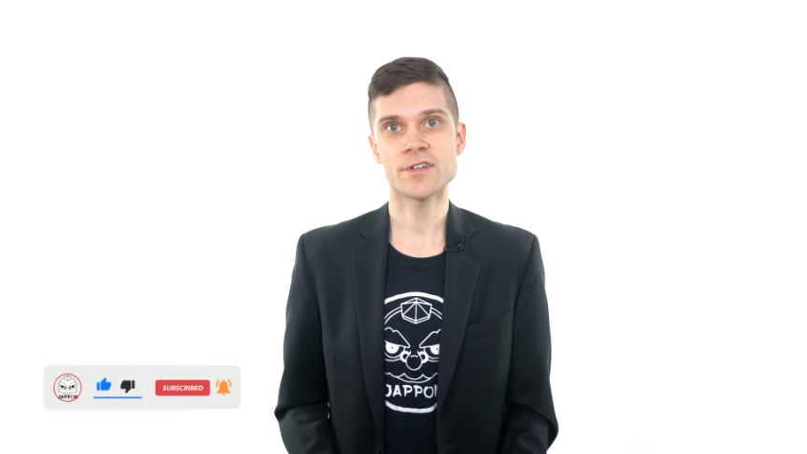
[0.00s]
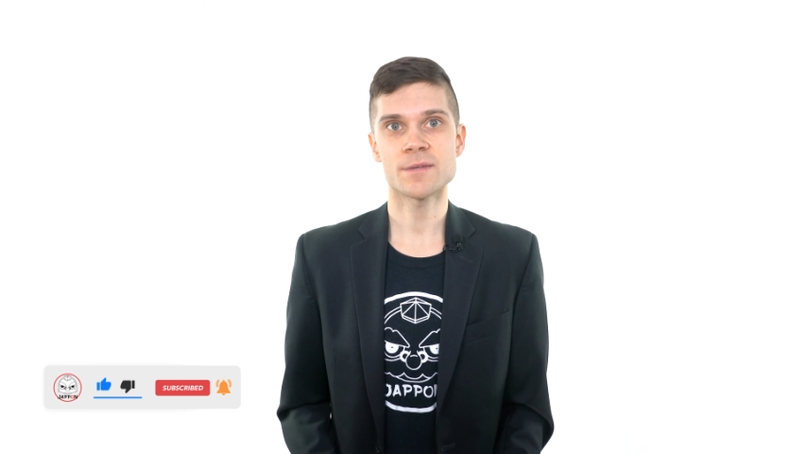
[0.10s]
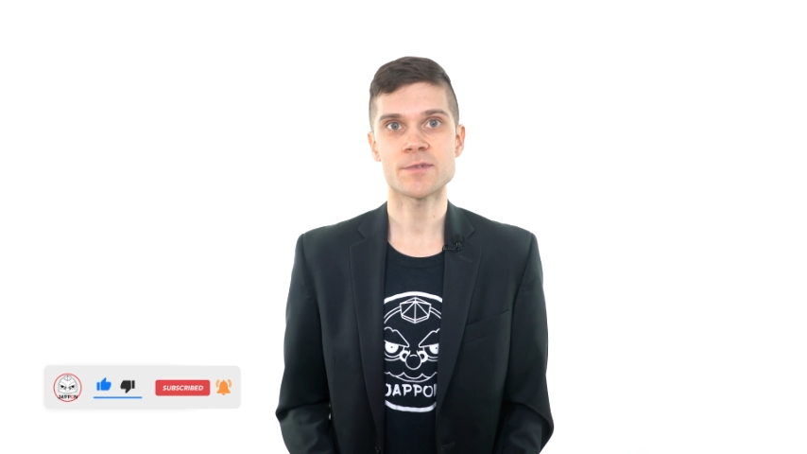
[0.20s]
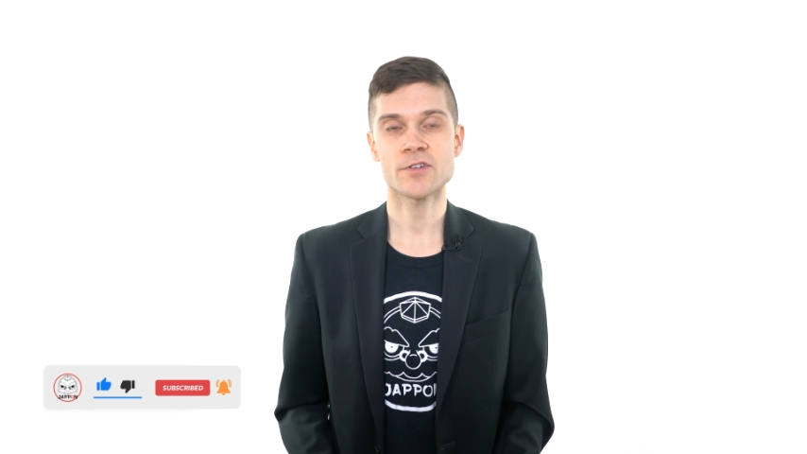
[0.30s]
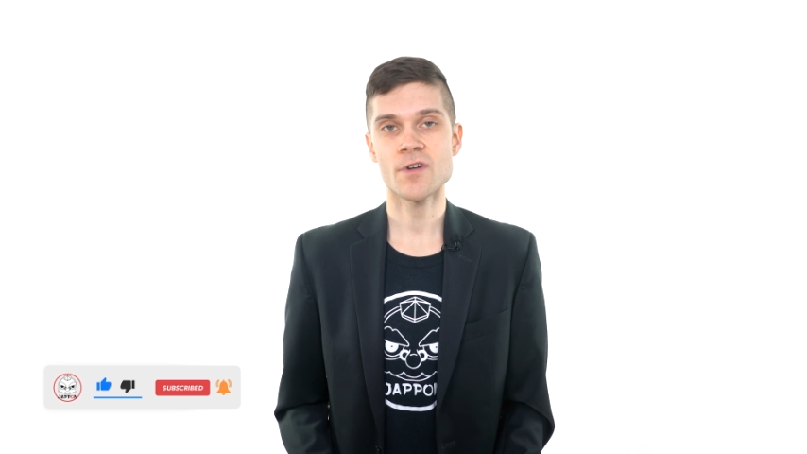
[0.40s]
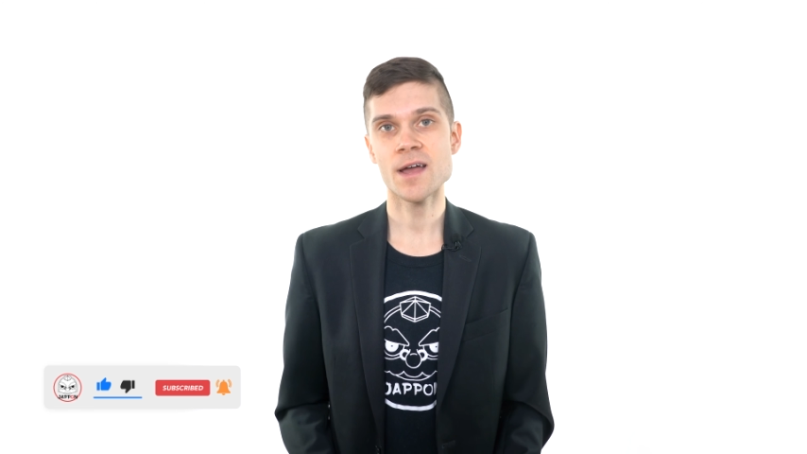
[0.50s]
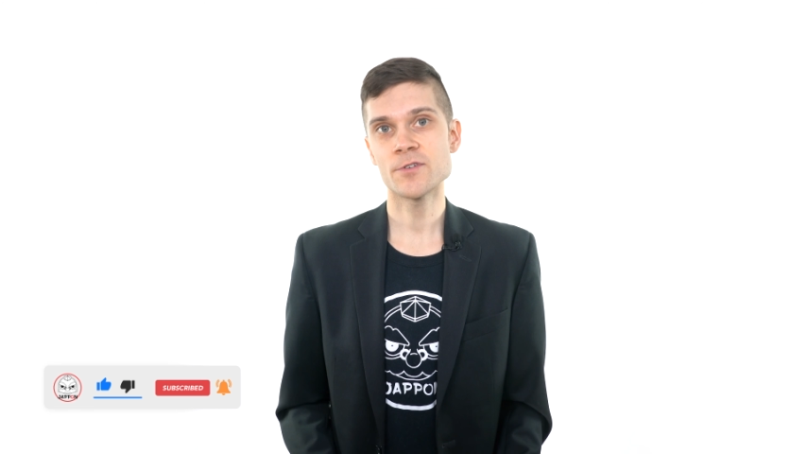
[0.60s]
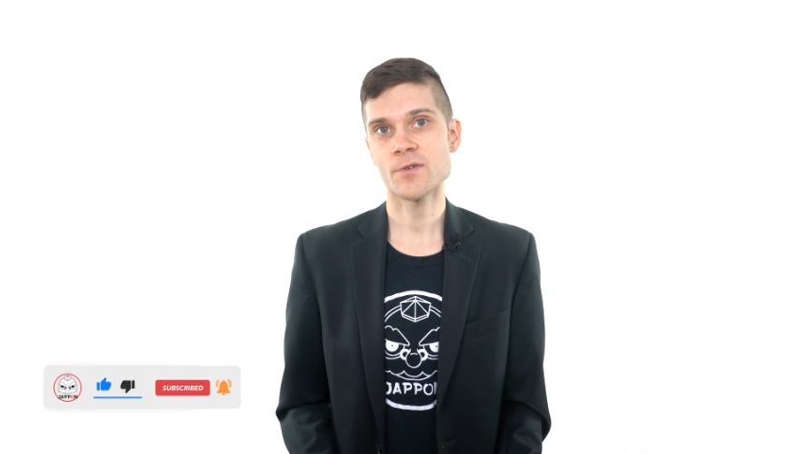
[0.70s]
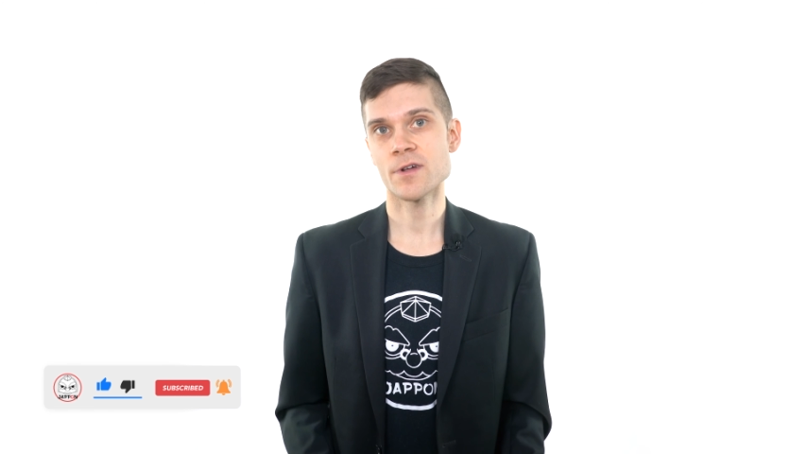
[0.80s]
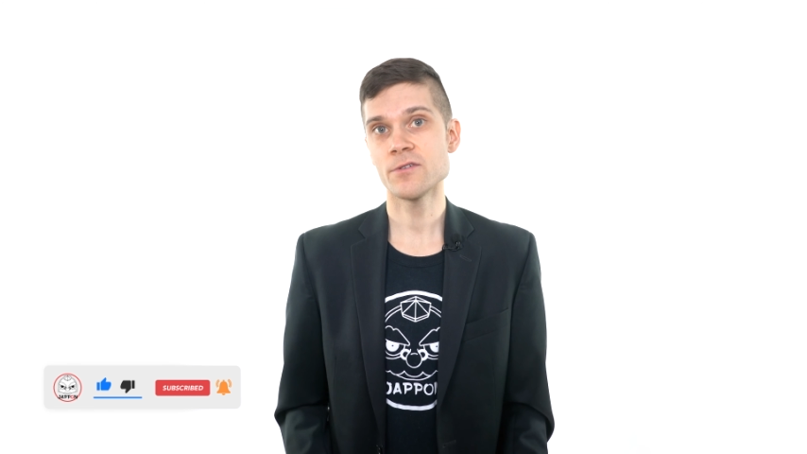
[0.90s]
subscribe
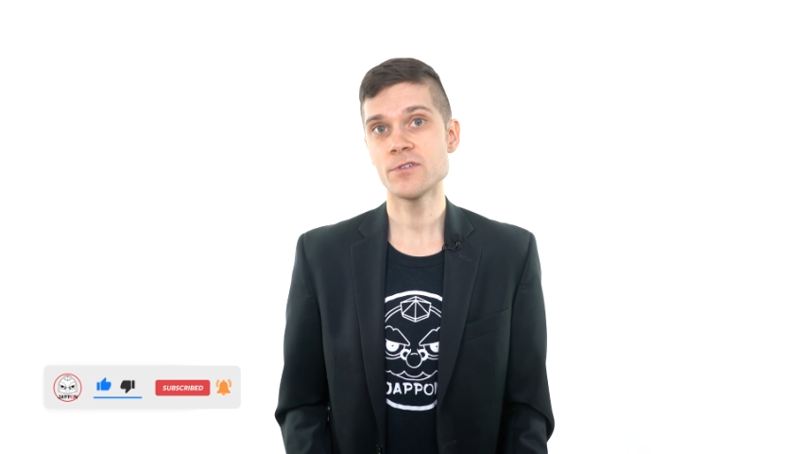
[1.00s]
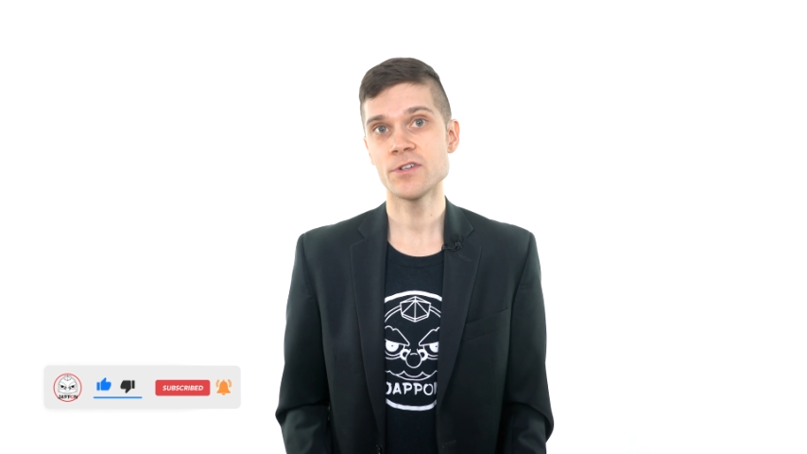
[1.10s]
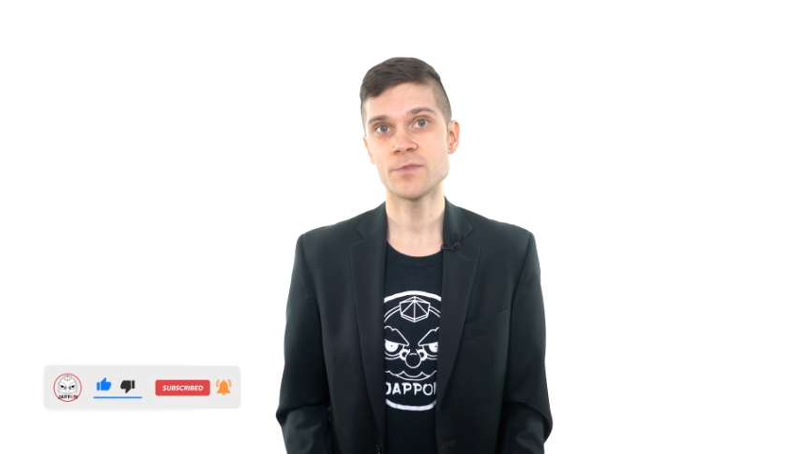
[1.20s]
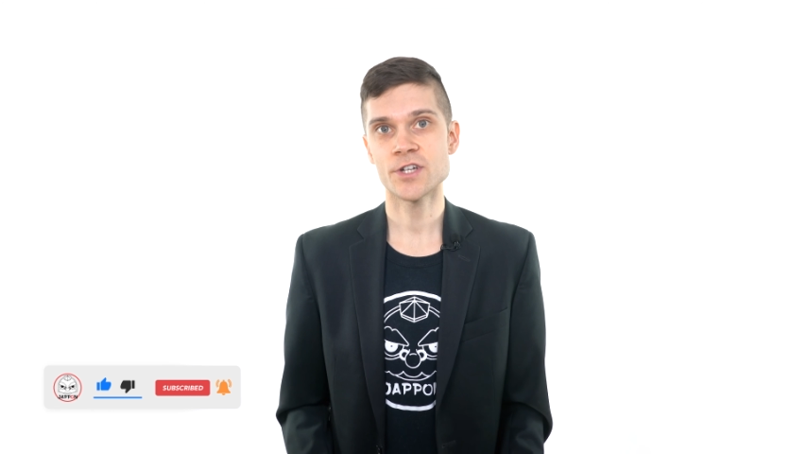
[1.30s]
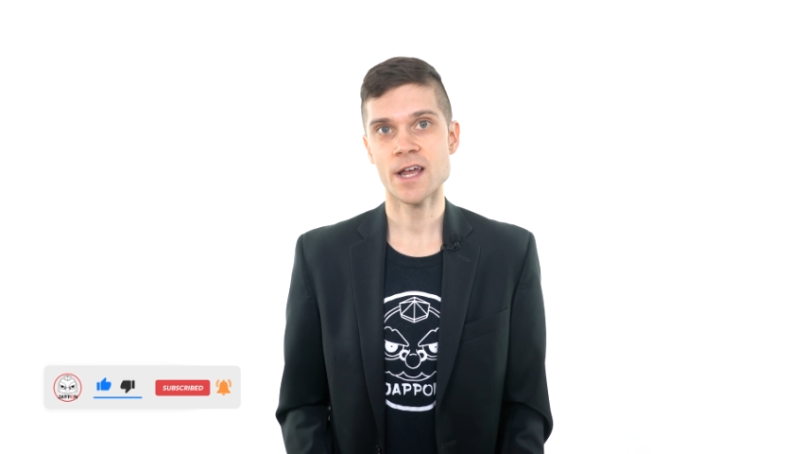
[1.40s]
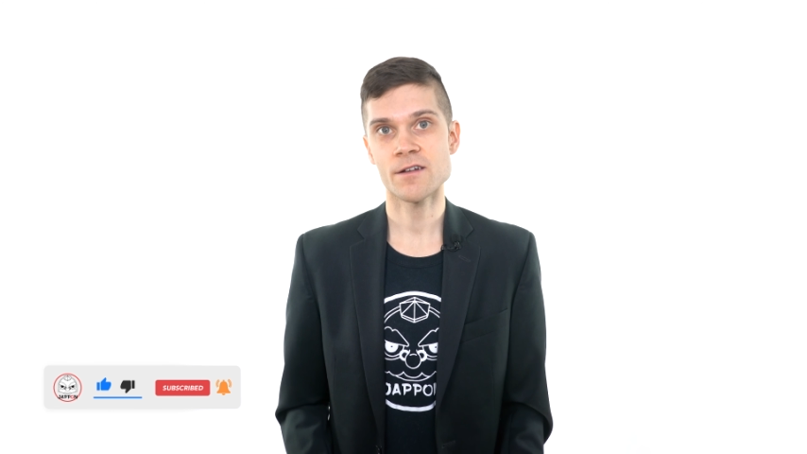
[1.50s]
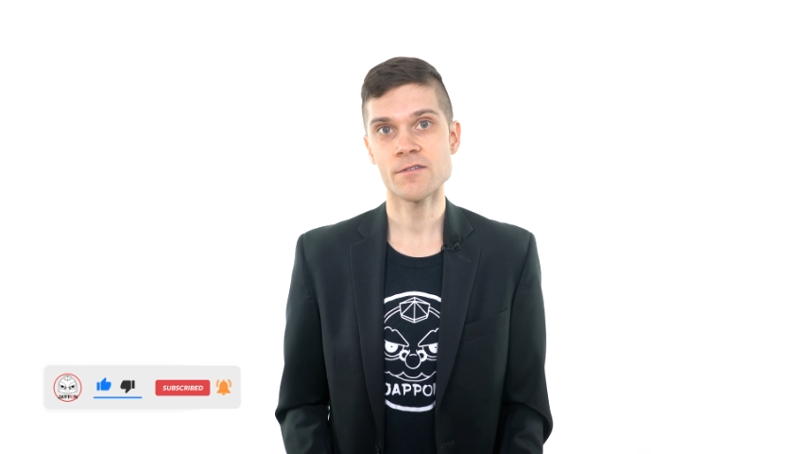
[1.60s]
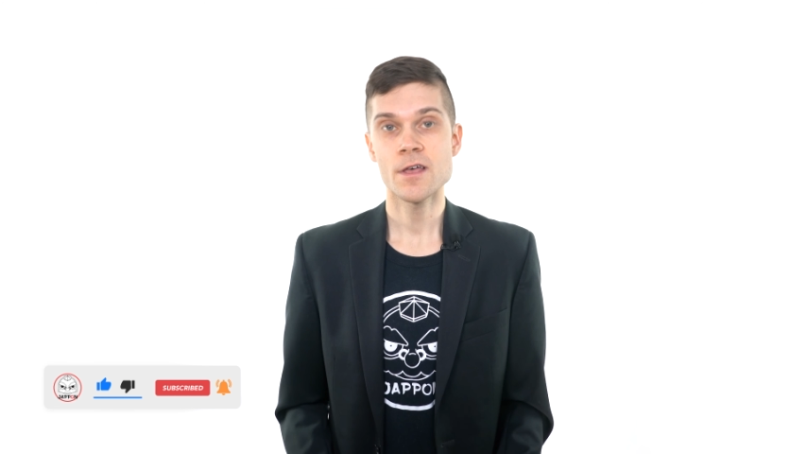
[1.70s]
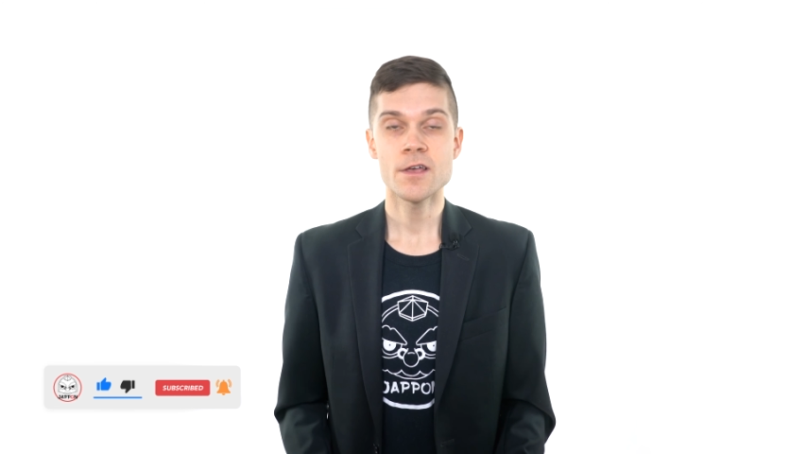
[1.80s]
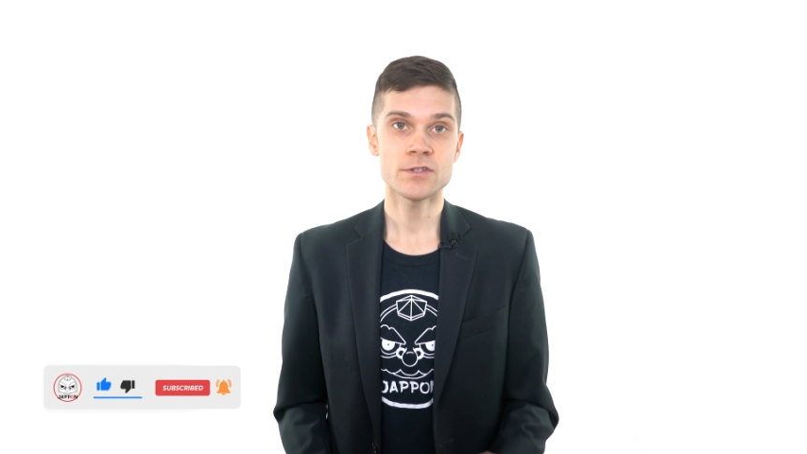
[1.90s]
to our YouTube channel